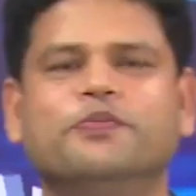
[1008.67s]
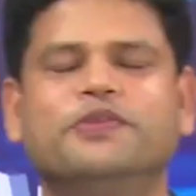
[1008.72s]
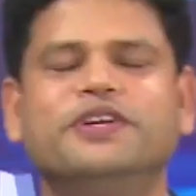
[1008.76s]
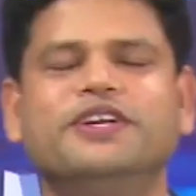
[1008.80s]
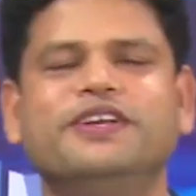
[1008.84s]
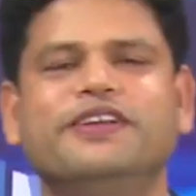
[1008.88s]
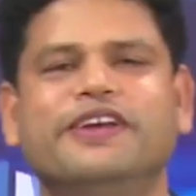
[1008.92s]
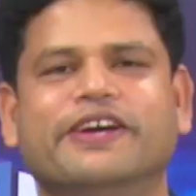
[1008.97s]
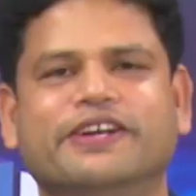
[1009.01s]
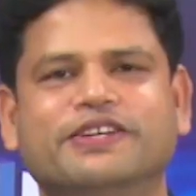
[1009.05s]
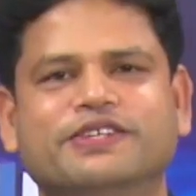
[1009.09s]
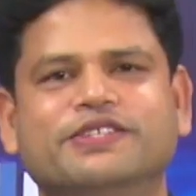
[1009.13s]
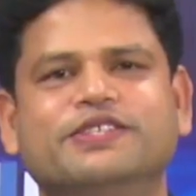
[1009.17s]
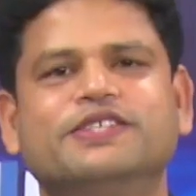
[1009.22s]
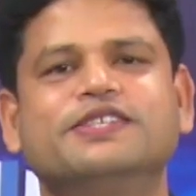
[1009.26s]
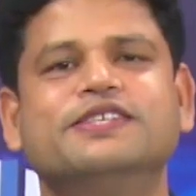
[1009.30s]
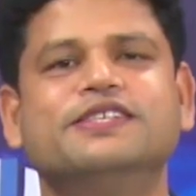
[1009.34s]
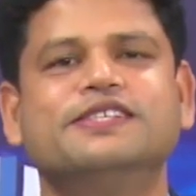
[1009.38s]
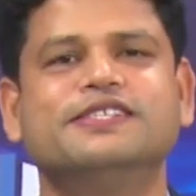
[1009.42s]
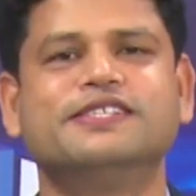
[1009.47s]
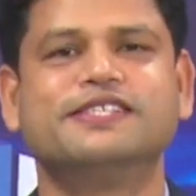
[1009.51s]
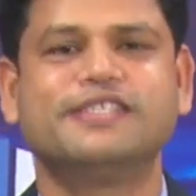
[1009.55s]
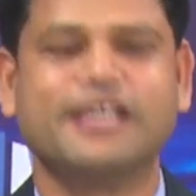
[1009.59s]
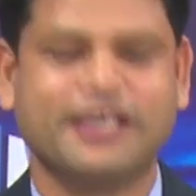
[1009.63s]
Brilliant,
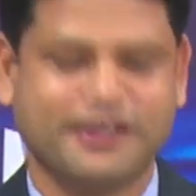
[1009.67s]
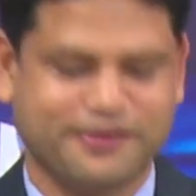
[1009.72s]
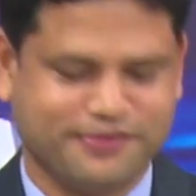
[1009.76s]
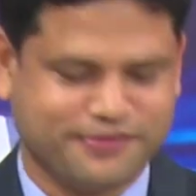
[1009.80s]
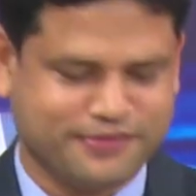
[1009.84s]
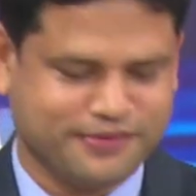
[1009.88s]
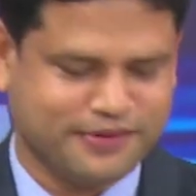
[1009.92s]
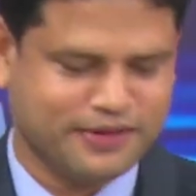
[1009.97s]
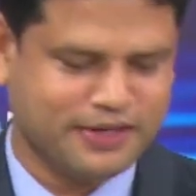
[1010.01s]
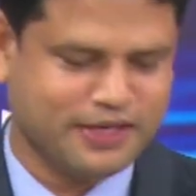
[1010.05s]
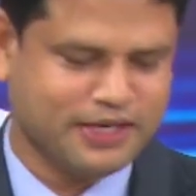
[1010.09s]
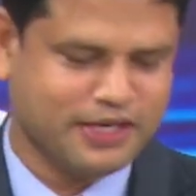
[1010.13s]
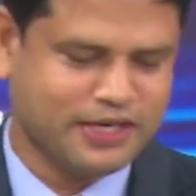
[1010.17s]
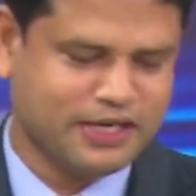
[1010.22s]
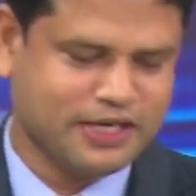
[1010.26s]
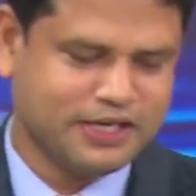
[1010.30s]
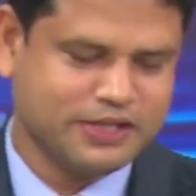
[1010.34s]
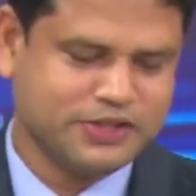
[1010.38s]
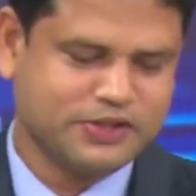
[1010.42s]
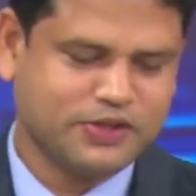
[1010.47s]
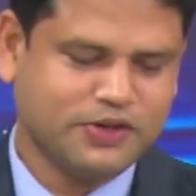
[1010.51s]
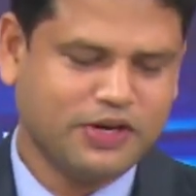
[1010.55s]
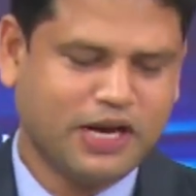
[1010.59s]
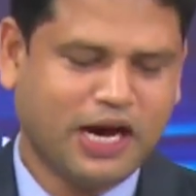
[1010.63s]
safe.
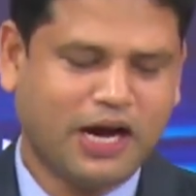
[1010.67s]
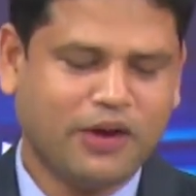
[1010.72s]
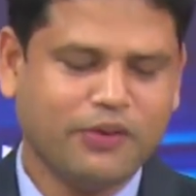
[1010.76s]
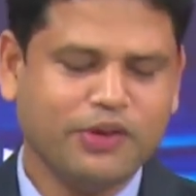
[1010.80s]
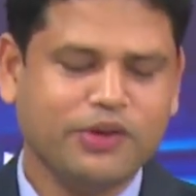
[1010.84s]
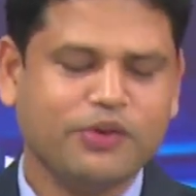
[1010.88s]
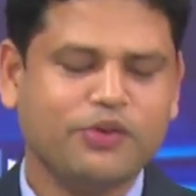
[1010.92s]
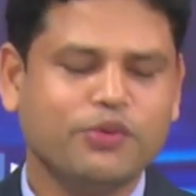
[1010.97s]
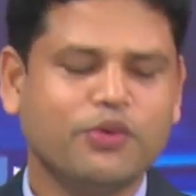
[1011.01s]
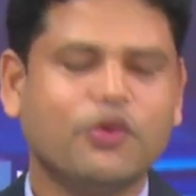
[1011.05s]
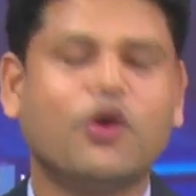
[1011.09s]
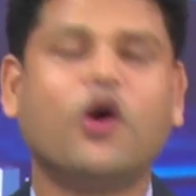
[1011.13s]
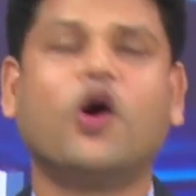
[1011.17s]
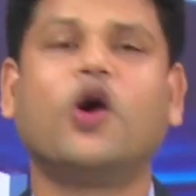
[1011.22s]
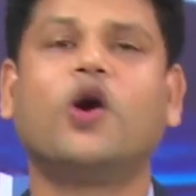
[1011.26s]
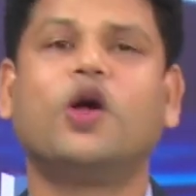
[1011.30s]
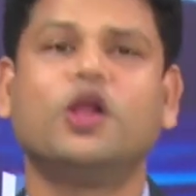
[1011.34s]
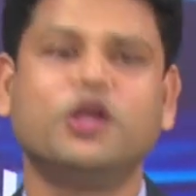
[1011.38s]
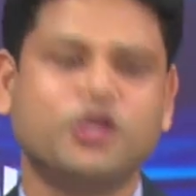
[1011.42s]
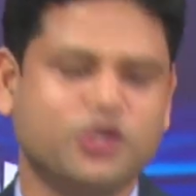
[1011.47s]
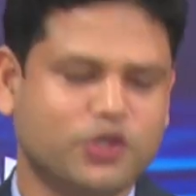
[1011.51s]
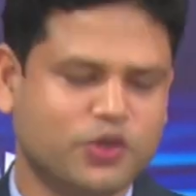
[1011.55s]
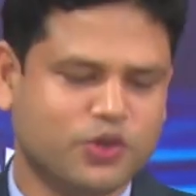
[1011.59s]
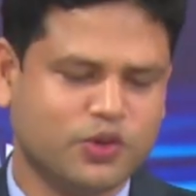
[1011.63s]
So now you
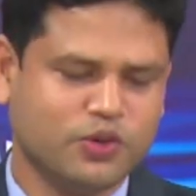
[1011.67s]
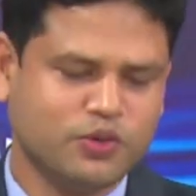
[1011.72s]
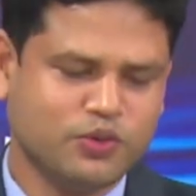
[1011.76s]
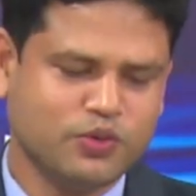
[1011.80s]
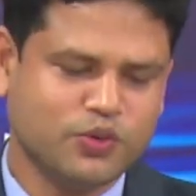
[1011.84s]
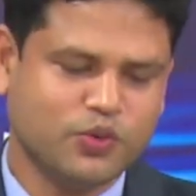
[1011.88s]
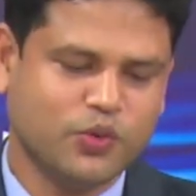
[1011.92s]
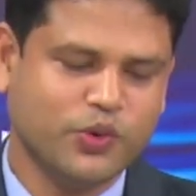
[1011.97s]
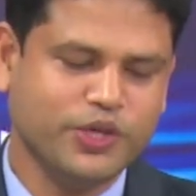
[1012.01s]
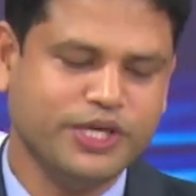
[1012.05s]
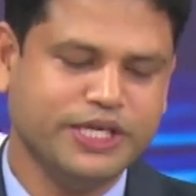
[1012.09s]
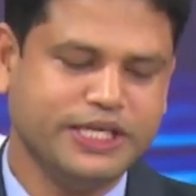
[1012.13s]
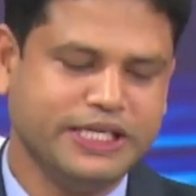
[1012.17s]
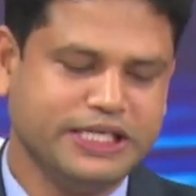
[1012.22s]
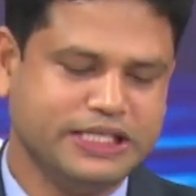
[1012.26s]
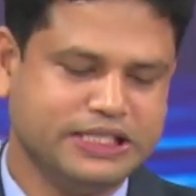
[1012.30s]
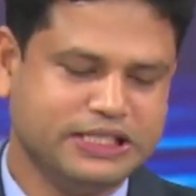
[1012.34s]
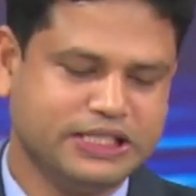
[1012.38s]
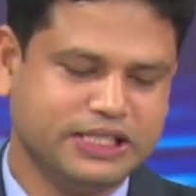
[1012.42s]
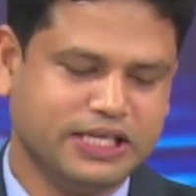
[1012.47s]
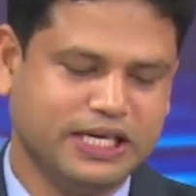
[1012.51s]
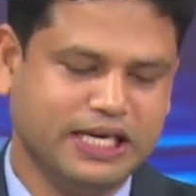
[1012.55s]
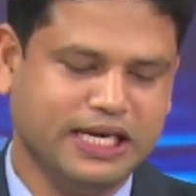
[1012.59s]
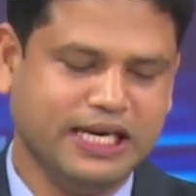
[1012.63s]
all know we
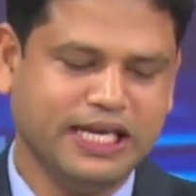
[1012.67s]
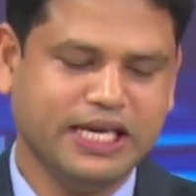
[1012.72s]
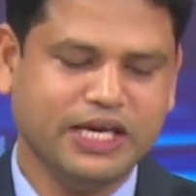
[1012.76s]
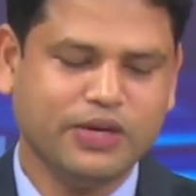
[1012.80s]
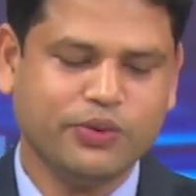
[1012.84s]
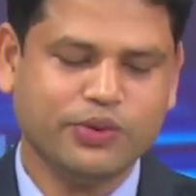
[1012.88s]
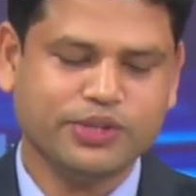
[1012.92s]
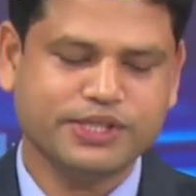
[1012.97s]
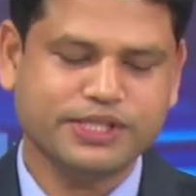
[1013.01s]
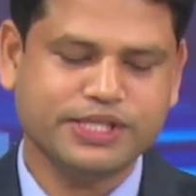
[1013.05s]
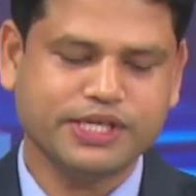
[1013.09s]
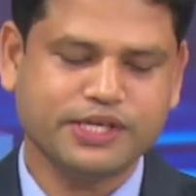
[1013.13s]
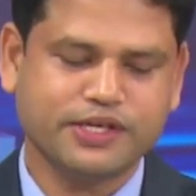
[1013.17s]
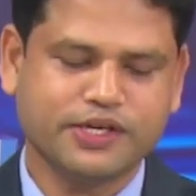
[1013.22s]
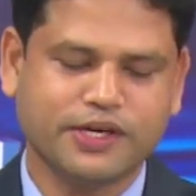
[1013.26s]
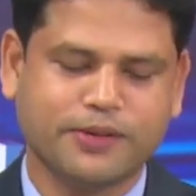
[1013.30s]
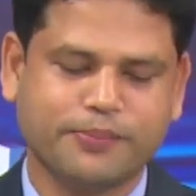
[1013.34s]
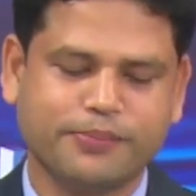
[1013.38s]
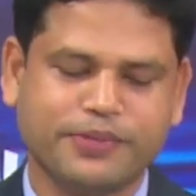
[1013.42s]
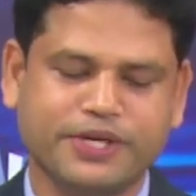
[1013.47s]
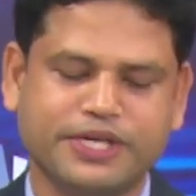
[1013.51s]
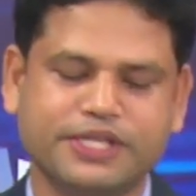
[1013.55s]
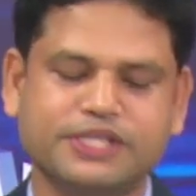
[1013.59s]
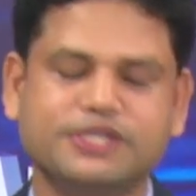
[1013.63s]
need linguistic
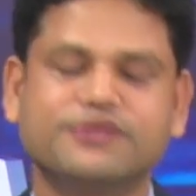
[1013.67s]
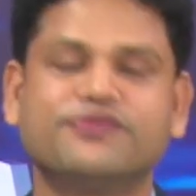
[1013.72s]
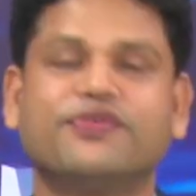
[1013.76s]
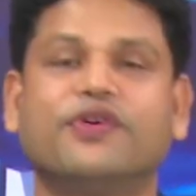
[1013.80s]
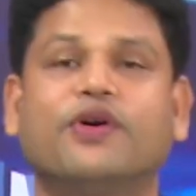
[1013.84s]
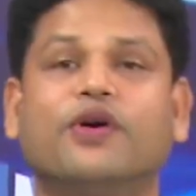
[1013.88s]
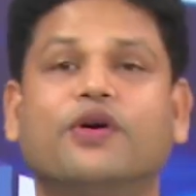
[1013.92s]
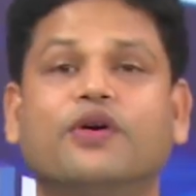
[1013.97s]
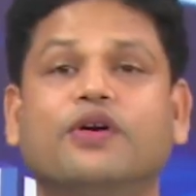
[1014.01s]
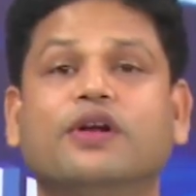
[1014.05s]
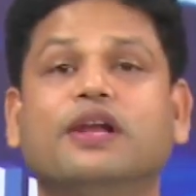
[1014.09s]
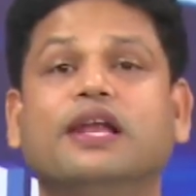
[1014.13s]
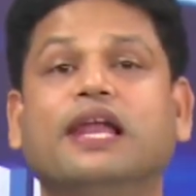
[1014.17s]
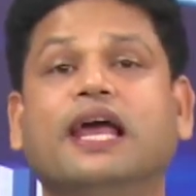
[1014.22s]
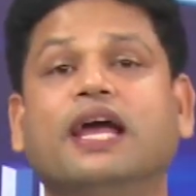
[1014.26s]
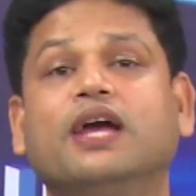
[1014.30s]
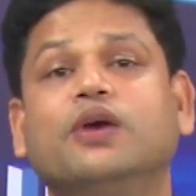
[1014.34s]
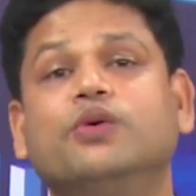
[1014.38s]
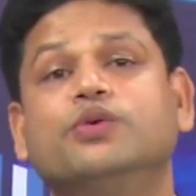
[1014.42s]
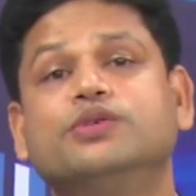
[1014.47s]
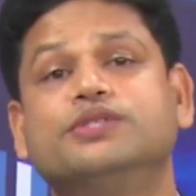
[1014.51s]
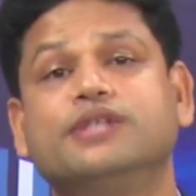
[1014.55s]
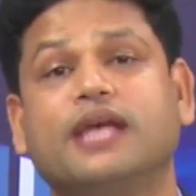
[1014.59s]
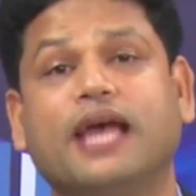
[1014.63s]
competence for
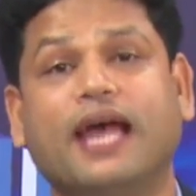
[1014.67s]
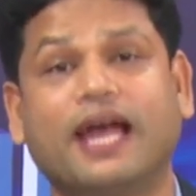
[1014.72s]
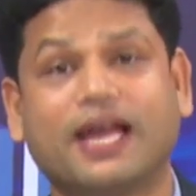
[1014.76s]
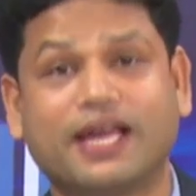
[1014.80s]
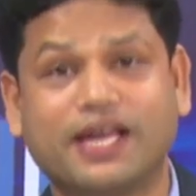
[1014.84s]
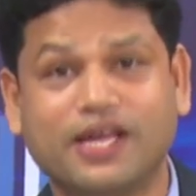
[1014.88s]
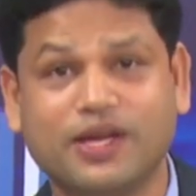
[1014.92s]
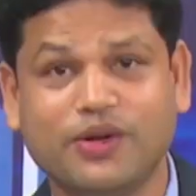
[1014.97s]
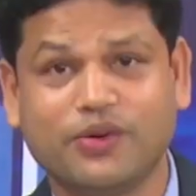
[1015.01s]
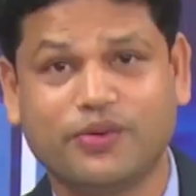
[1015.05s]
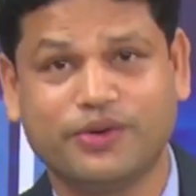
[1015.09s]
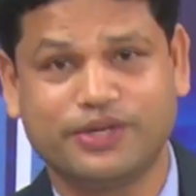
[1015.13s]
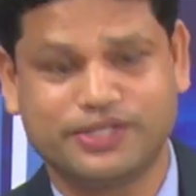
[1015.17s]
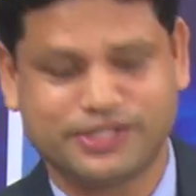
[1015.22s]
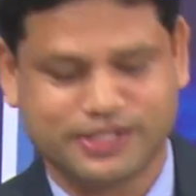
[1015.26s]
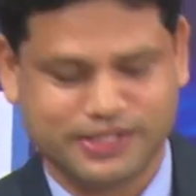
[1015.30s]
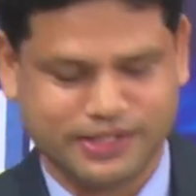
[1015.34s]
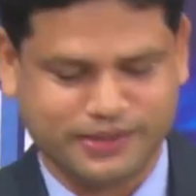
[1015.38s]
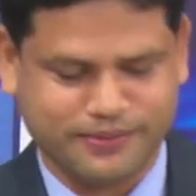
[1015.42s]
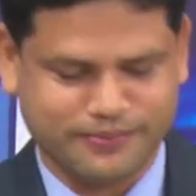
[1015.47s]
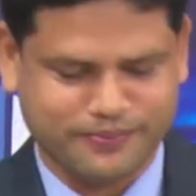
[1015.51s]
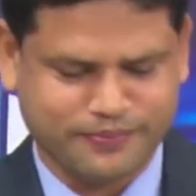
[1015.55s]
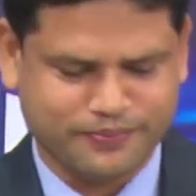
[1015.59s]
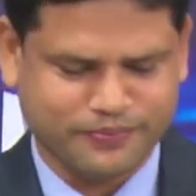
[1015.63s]
language
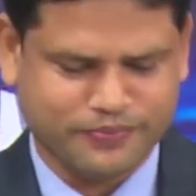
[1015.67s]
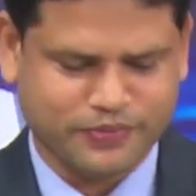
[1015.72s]
accuracy.